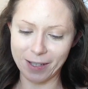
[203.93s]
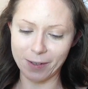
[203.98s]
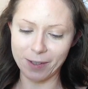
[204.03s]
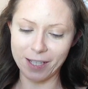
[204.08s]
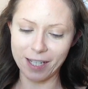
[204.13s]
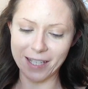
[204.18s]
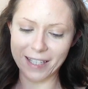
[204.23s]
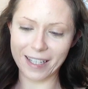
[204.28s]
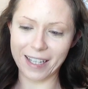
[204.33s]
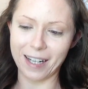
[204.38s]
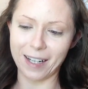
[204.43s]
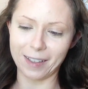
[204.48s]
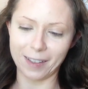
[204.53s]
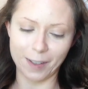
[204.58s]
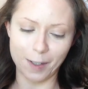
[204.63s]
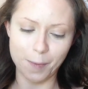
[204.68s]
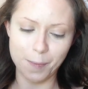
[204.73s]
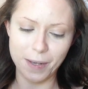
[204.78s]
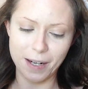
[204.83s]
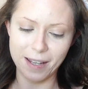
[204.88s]
So just get a
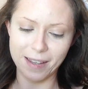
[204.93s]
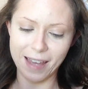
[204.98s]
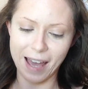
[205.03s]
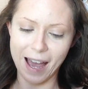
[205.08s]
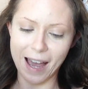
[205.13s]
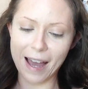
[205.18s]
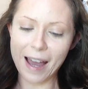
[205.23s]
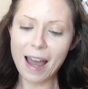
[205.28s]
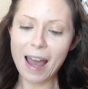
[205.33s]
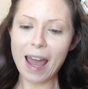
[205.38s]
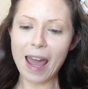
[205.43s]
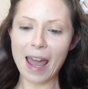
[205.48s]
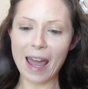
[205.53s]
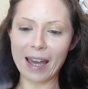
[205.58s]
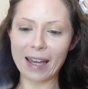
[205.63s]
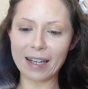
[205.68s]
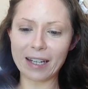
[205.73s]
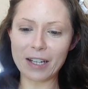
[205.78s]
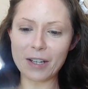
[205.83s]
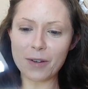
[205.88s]
little bit of that
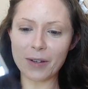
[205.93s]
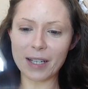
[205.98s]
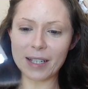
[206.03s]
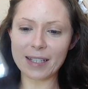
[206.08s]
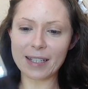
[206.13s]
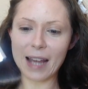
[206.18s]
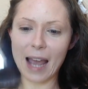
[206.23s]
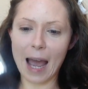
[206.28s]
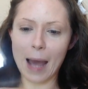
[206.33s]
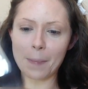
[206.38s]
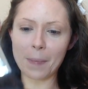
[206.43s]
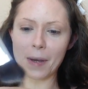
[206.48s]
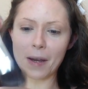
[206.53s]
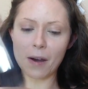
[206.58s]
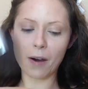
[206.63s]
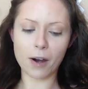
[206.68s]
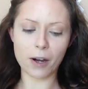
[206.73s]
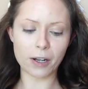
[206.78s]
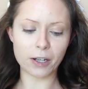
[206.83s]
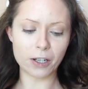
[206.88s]
and you can tap
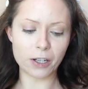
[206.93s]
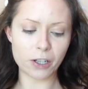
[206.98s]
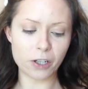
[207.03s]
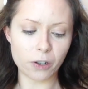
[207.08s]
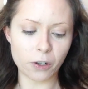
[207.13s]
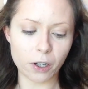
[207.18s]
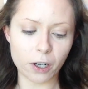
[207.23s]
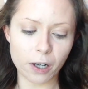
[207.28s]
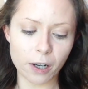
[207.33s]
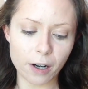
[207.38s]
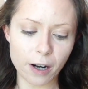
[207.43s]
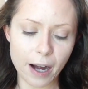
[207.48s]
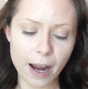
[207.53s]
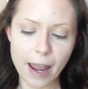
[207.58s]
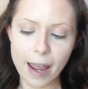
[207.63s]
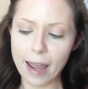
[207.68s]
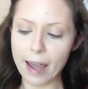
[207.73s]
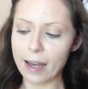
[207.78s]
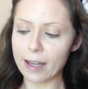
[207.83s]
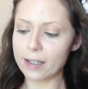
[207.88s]
it on your
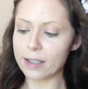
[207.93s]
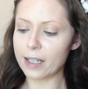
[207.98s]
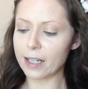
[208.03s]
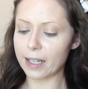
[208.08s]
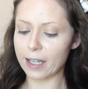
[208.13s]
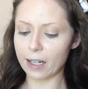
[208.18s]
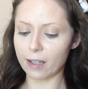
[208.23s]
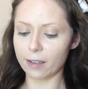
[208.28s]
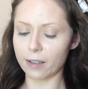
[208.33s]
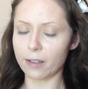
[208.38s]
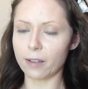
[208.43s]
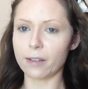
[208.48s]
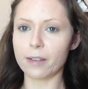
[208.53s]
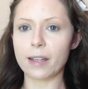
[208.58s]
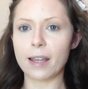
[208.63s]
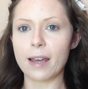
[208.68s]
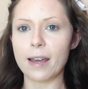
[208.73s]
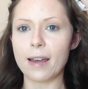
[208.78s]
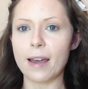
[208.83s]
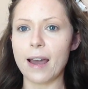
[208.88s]
hand to get a little
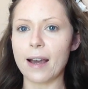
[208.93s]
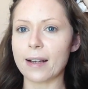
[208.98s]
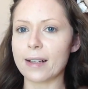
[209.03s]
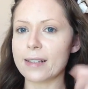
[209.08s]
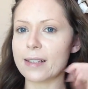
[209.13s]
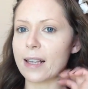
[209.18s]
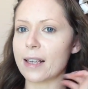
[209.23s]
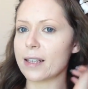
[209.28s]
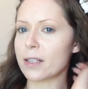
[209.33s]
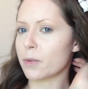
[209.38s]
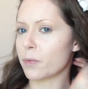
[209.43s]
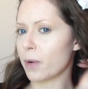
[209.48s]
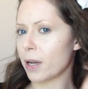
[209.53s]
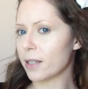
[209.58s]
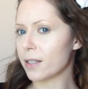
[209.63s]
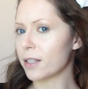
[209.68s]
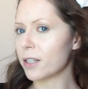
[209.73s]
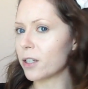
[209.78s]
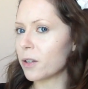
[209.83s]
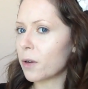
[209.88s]
of the excess
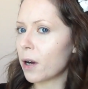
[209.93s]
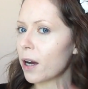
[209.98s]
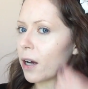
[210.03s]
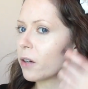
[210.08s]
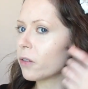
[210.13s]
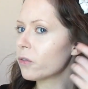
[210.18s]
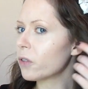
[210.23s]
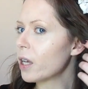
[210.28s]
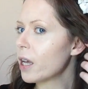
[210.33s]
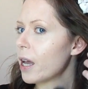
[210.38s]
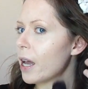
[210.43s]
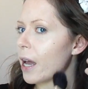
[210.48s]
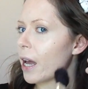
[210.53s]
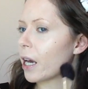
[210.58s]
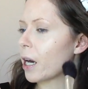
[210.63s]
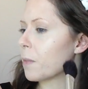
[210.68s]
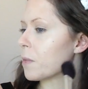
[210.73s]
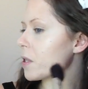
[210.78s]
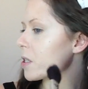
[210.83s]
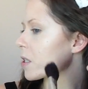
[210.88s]
residue off.
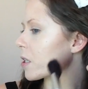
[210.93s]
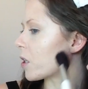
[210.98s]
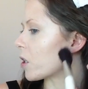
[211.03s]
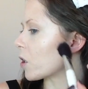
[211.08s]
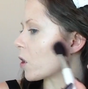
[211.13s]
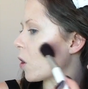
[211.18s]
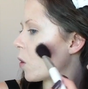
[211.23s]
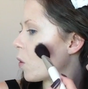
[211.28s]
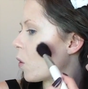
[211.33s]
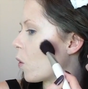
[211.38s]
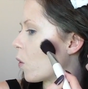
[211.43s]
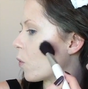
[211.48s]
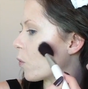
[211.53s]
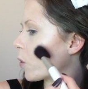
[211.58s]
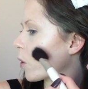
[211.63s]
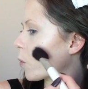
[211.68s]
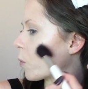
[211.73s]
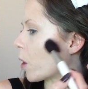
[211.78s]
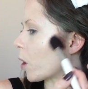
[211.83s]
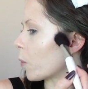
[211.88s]
And I'm just going to go
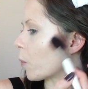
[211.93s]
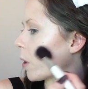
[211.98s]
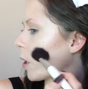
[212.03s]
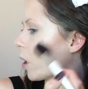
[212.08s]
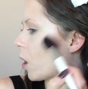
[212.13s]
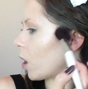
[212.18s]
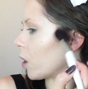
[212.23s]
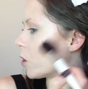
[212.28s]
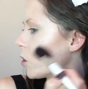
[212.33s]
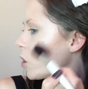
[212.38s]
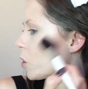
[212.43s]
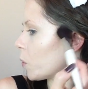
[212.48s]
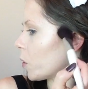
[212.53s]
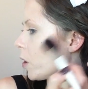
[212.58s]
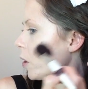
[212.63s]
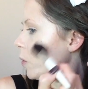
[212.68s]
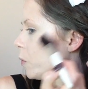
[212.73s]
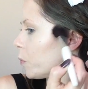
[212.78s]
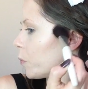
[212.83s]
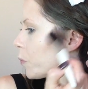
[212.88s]
over where we contour.